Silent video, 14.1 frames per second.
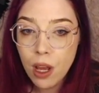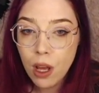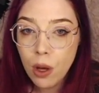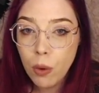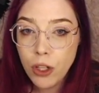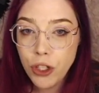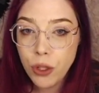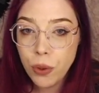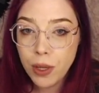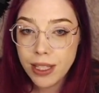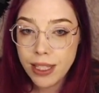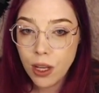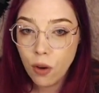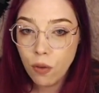which you can
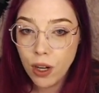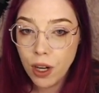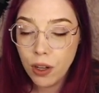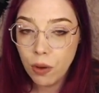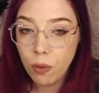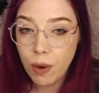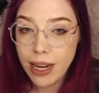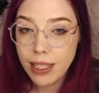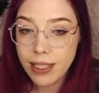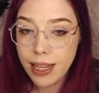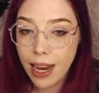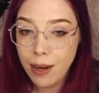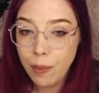see over here on the right side.